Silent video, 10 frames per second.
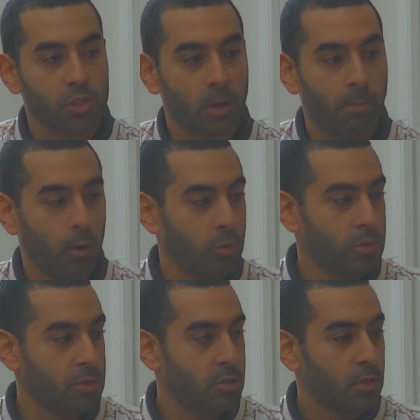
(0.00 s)

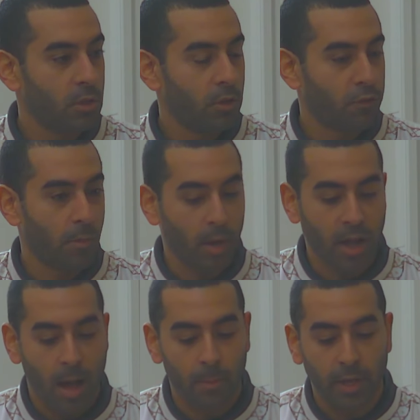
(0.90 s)
composed from a
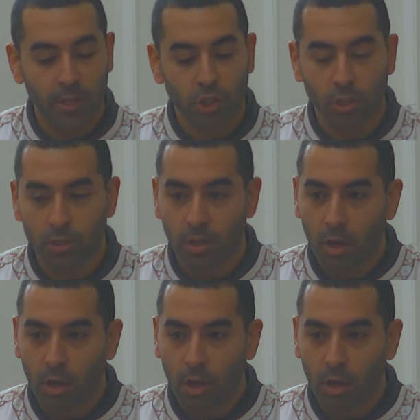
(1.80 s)
combination